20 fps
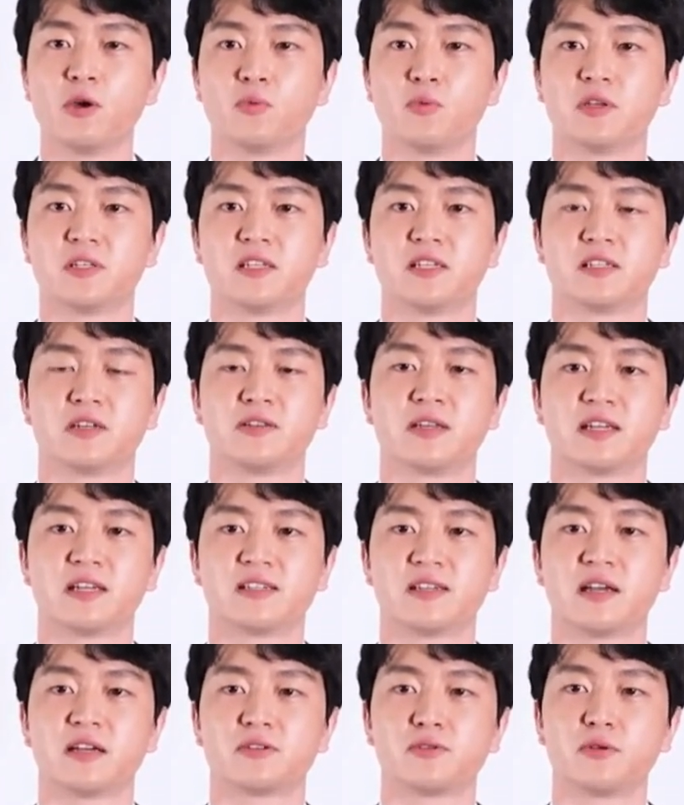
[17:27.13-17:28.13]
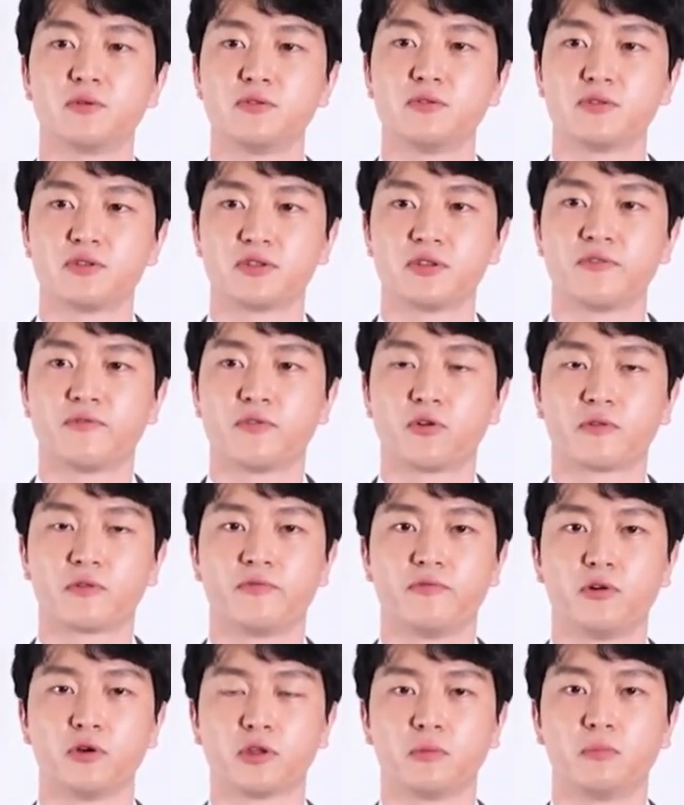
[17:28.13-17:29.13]
which is an exact solution for
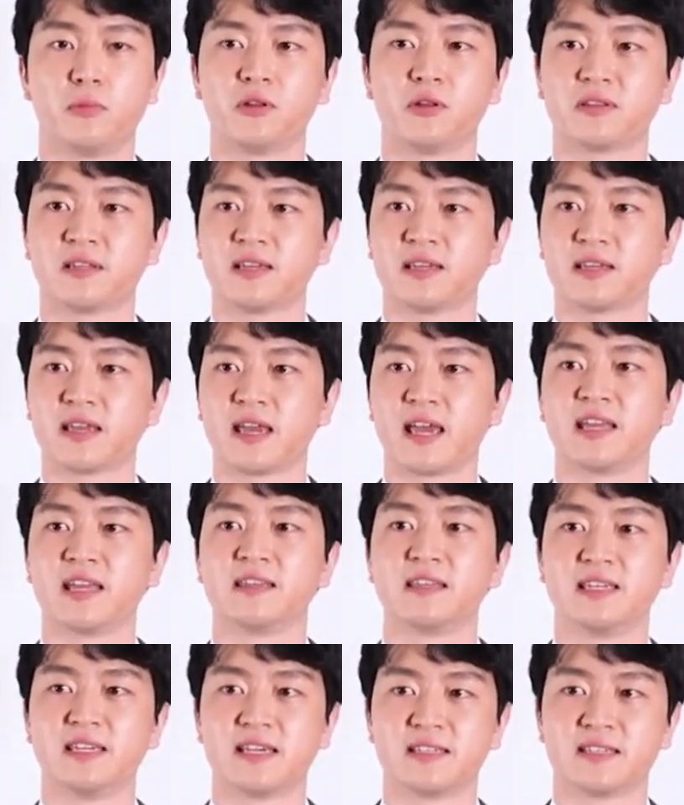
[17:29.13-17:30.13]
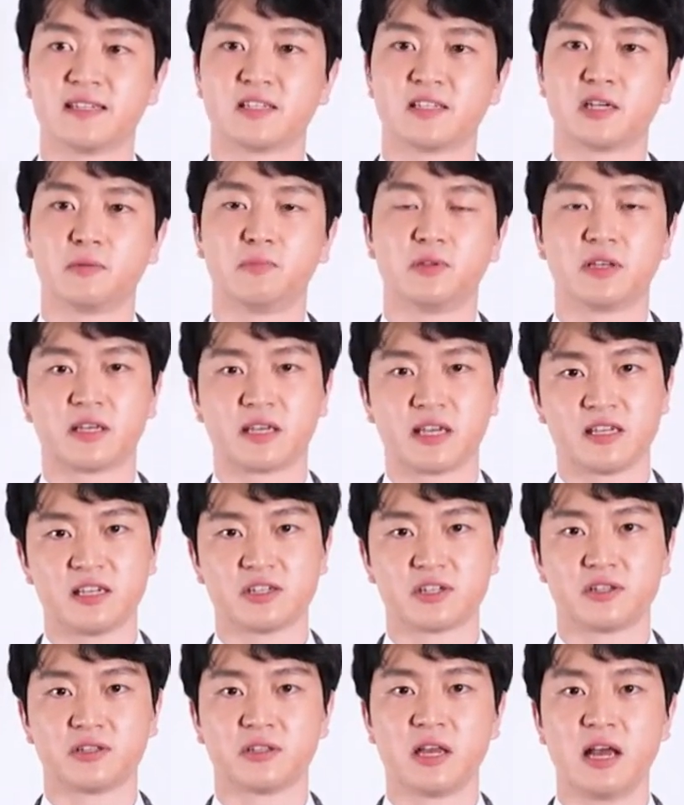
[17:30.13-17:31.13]
photovoltaic and ESS
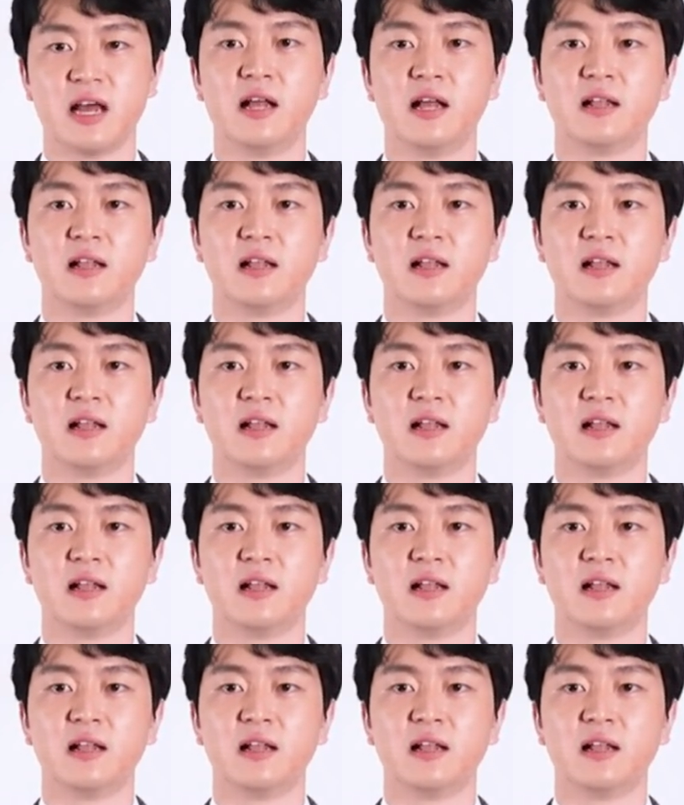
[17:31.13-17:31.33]
application